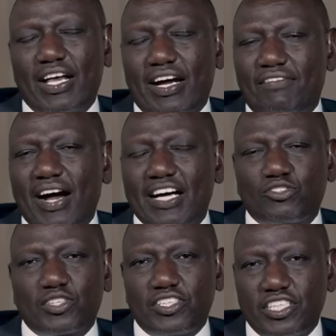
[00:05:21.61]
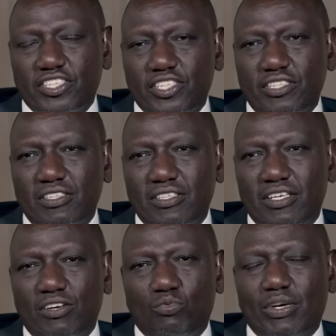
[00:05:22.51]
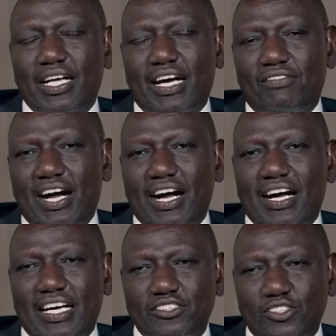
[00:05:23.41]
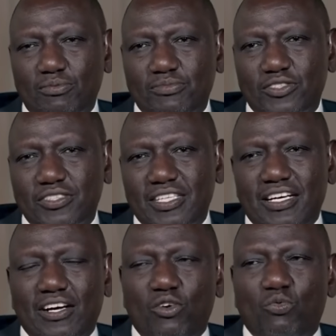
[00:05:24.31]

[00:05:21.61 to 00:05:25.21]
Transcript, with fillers: we have our tradition, we have our customs.